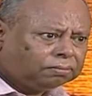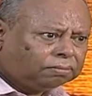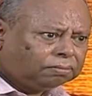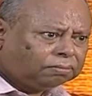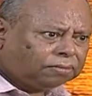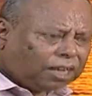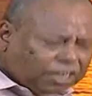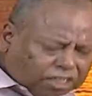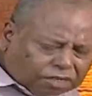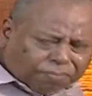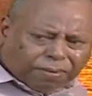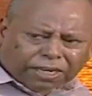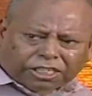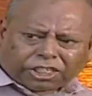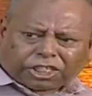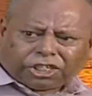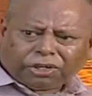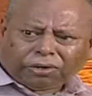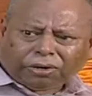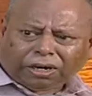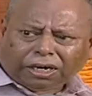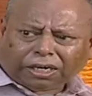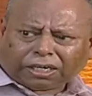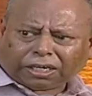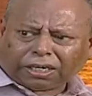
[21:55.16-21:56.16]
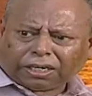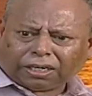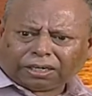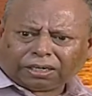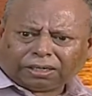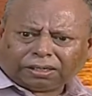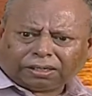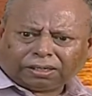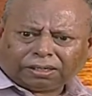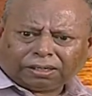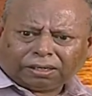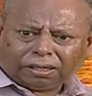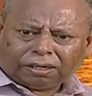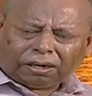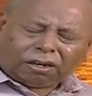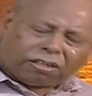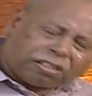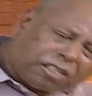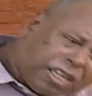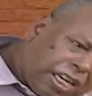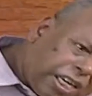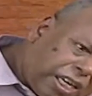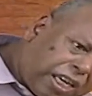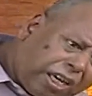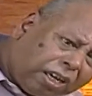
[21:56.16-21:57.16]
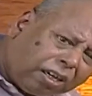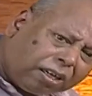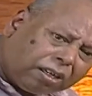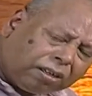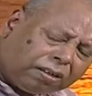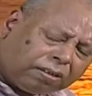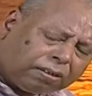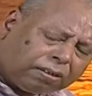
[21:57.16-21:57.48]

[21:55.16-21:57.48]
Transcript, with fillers: That's maturity, not seeking.